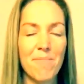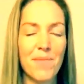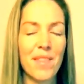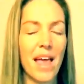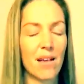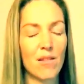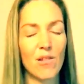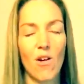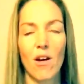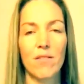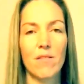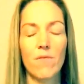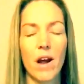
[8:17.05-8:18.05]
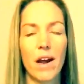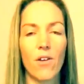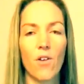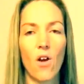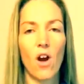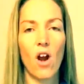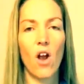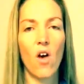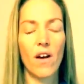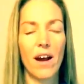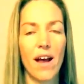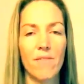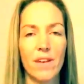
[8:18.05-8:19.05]
thanks guys, I've rattled on long
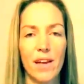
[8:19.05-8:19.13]
enough